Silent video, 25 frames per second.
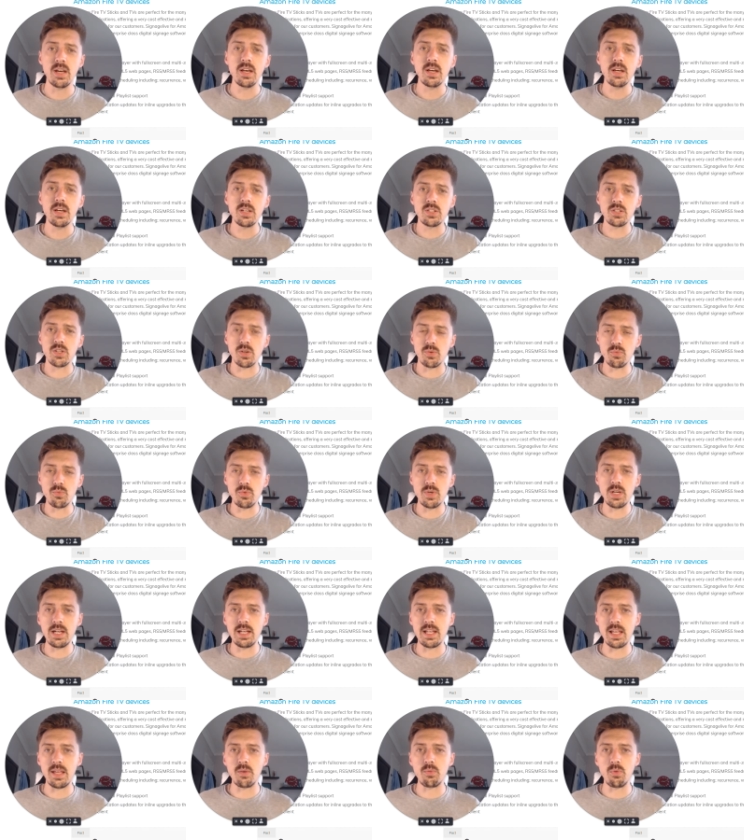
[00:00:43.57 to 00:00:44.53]
So
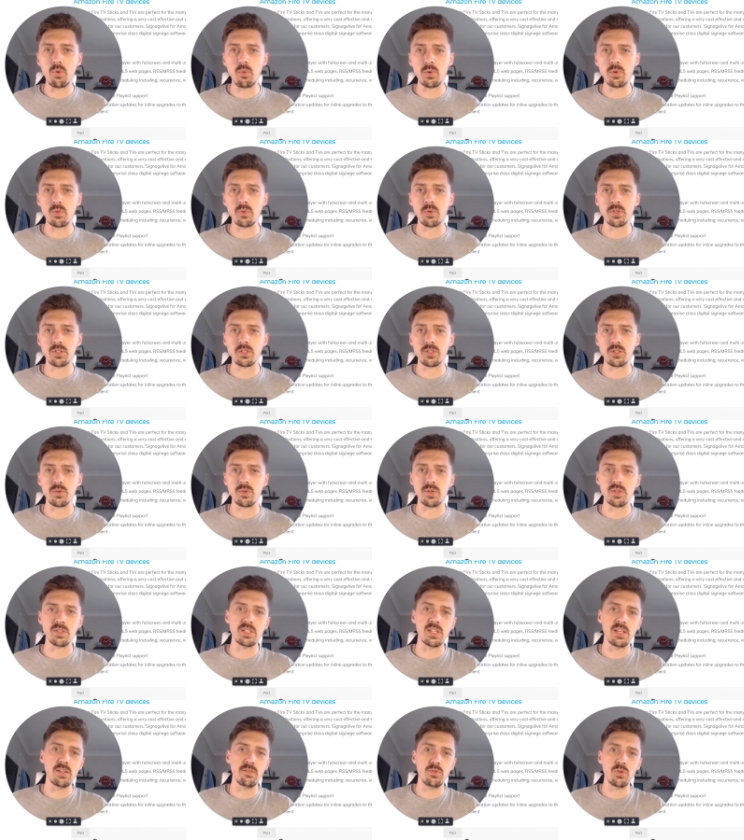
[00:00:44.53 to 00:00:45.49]
really what we want to do is
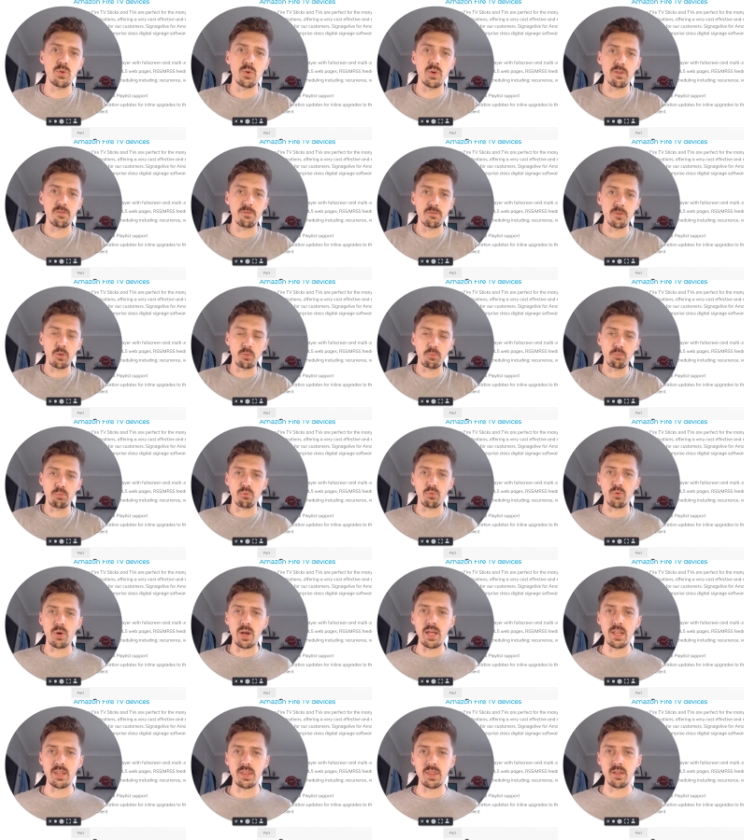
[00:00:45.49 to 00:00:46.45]
give you a full
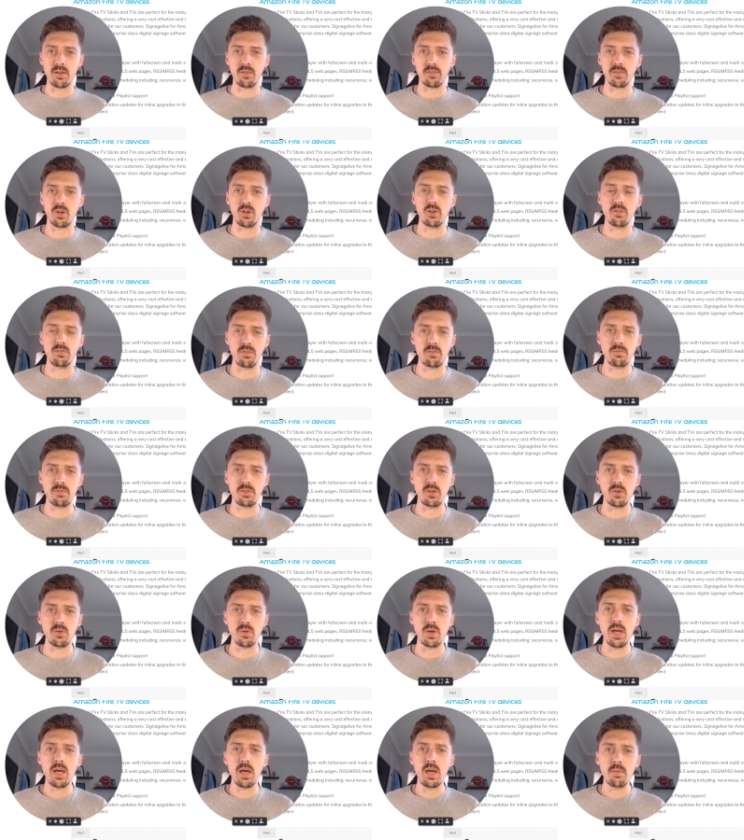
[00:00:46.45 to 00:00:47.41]
breadth of an overview,
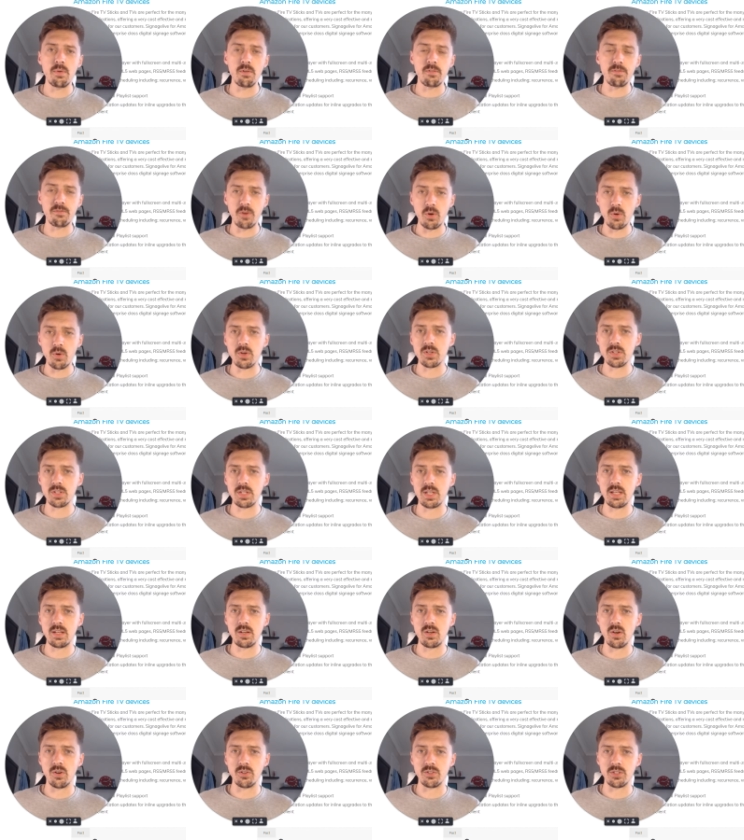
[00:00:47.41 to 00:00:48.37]
but focus
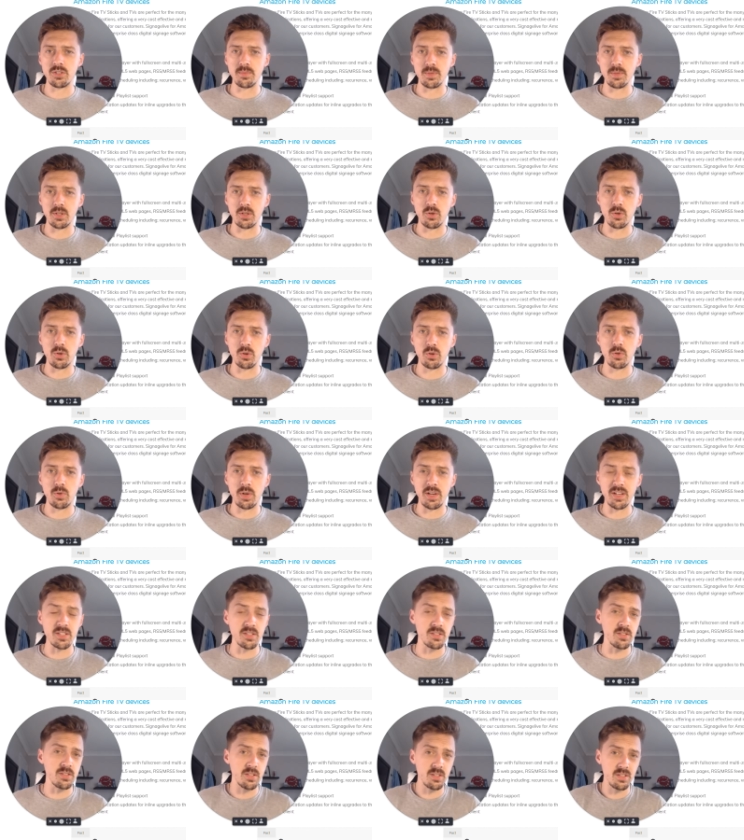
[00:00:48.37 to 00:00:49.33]
in on some of the core
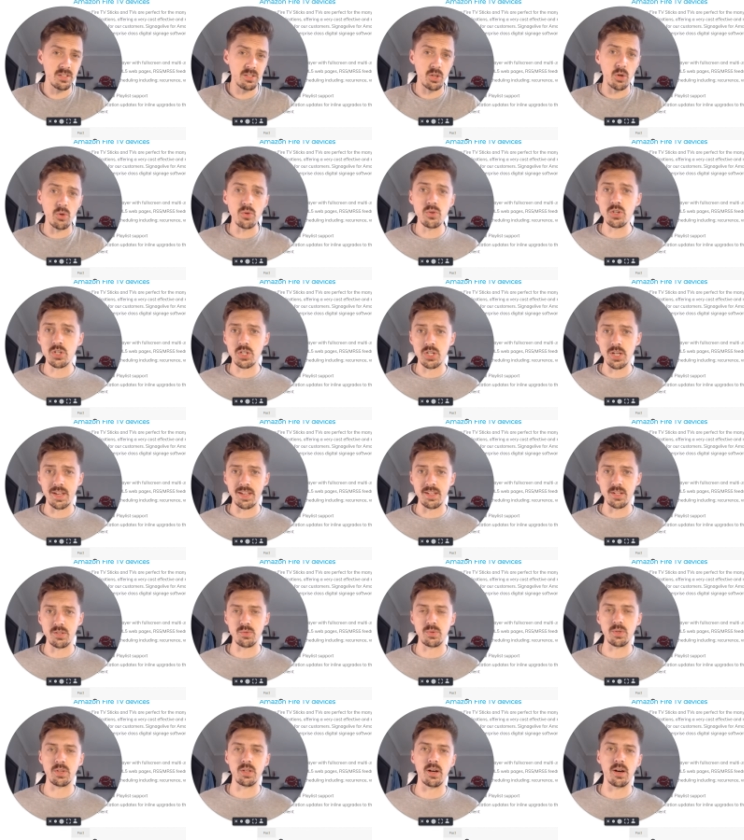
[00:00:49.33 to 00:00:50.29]
questions that don't
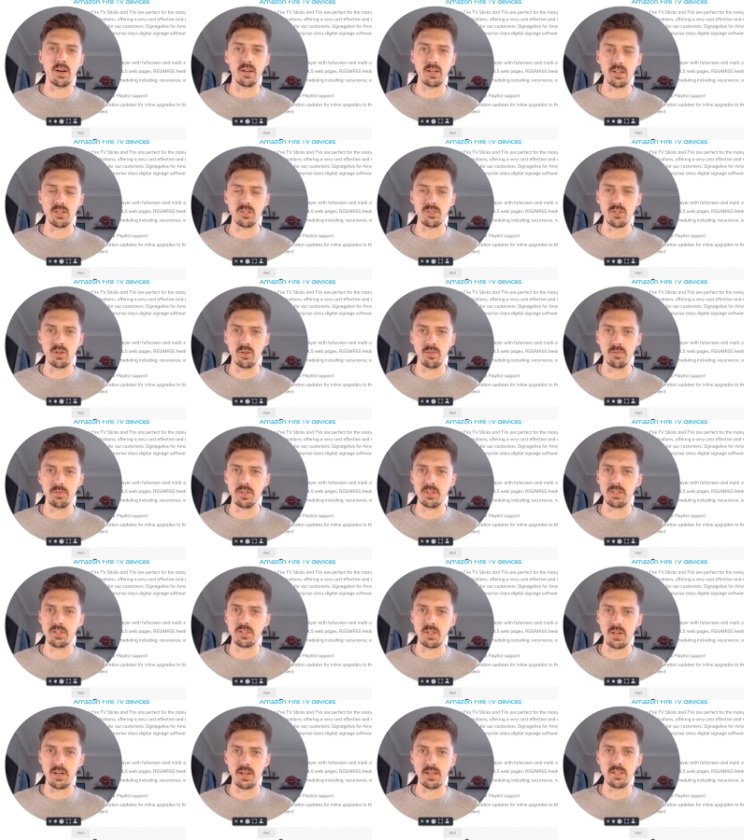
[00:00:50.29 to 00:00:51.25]
change regardless of the
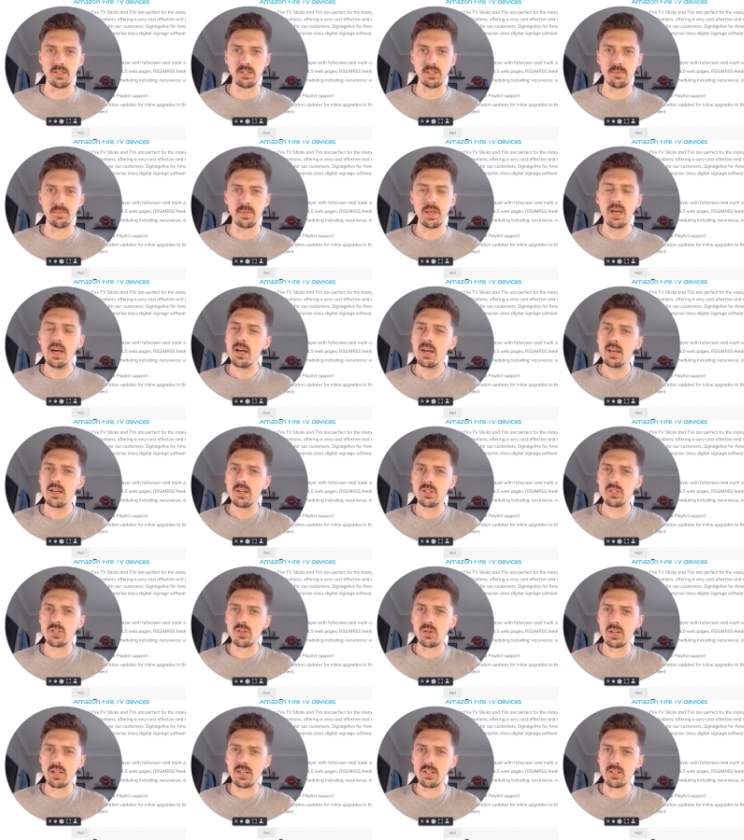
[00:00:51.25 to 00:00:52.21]
size.
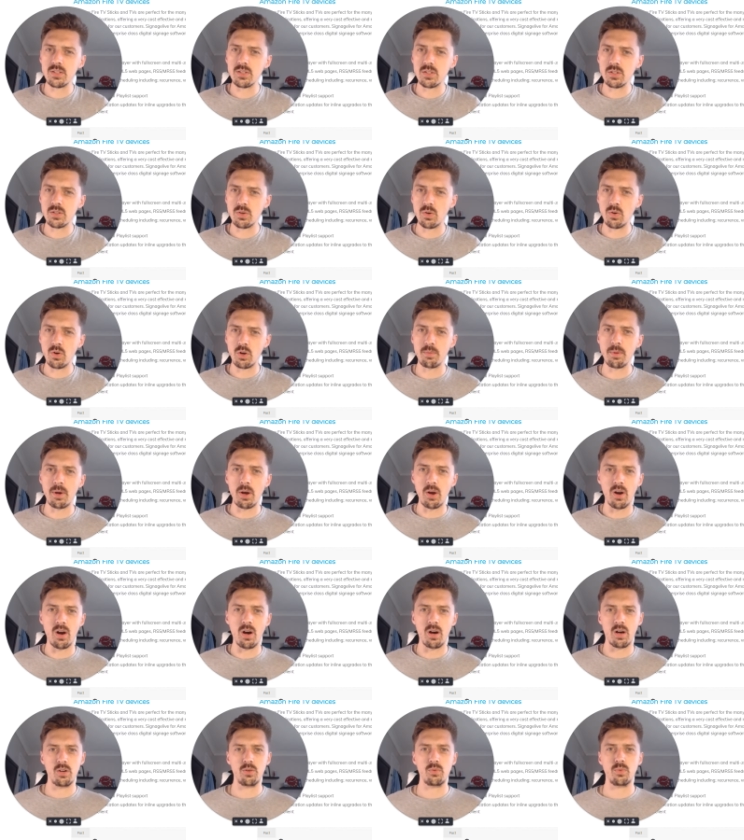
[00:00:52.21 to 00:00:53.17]
So let's talk about
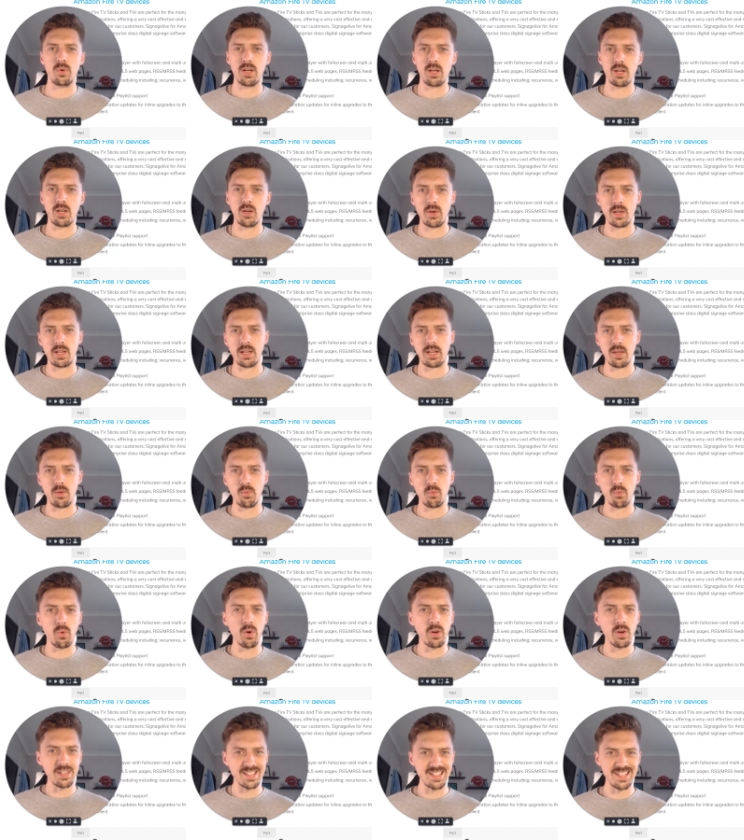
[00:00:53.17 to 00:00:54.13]
hardware quickly.
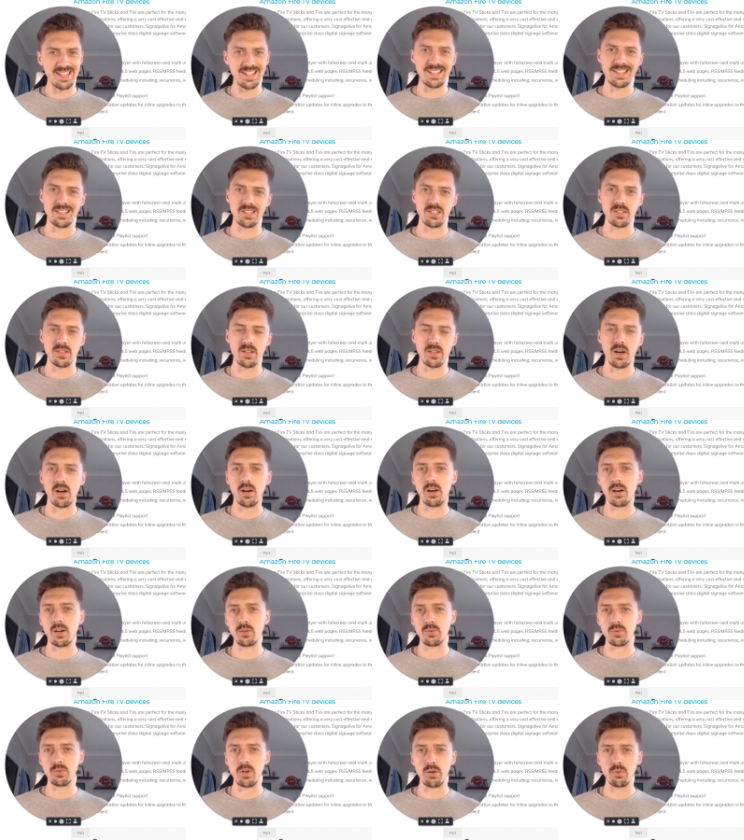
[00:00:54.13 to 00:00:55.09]
What is
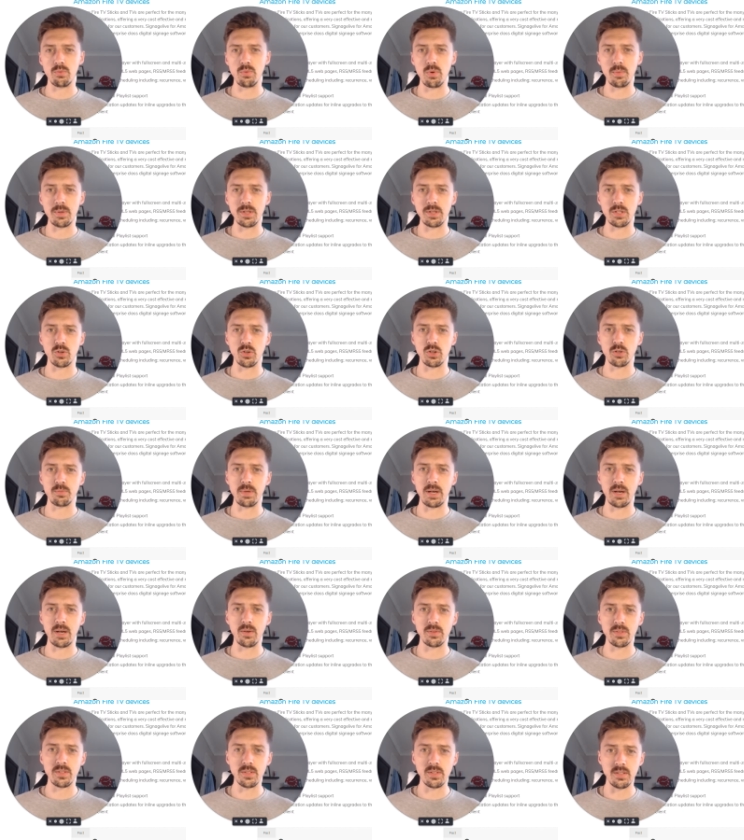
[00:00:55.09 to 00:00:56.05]
hardware when we talk
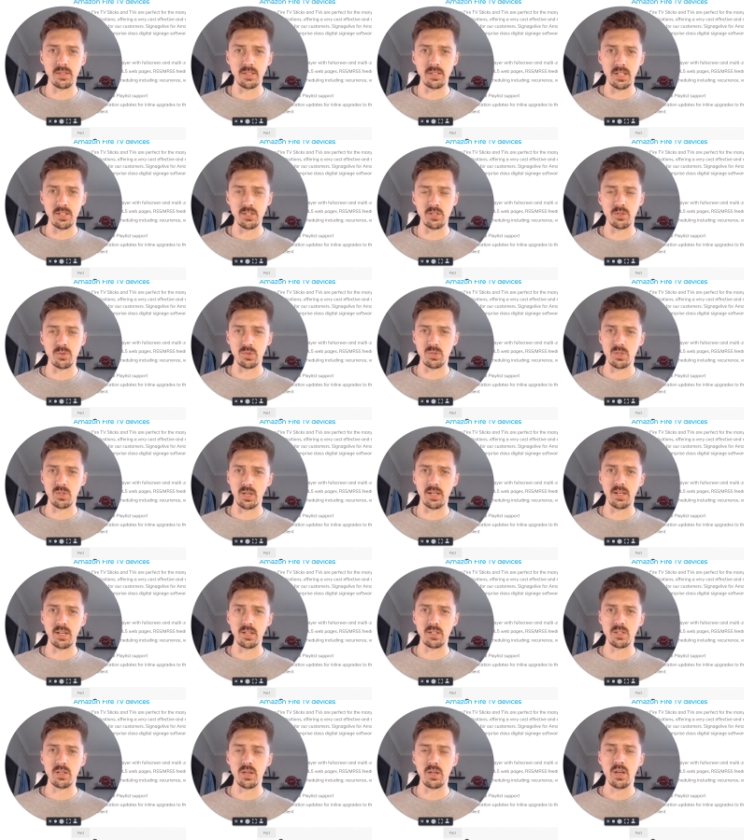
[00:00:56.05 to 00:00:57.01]
about digital
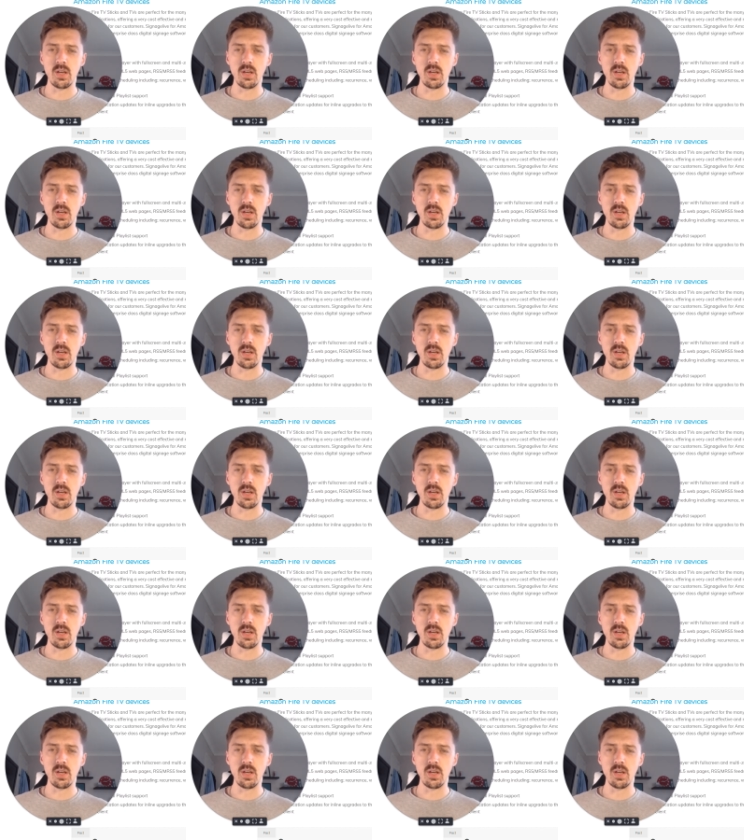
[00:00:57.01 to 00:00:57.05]
signage?